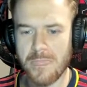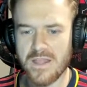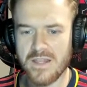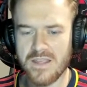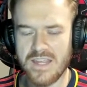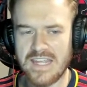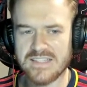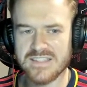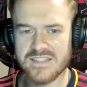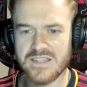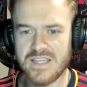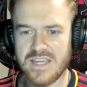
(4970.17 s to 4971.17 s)

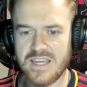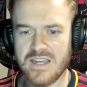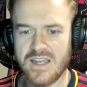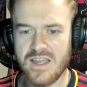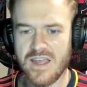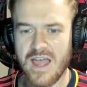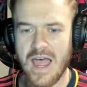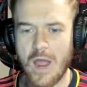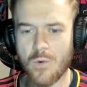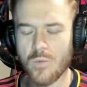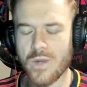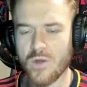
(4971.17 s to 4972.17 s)
It's the
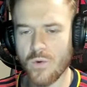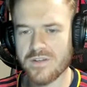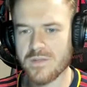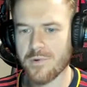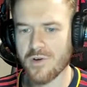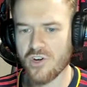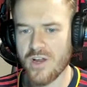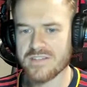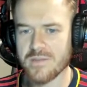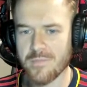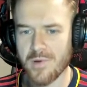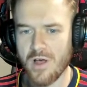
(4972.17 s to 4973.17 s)
how are we going to progress
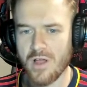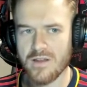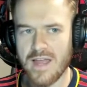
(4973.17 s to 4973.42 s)
the ball?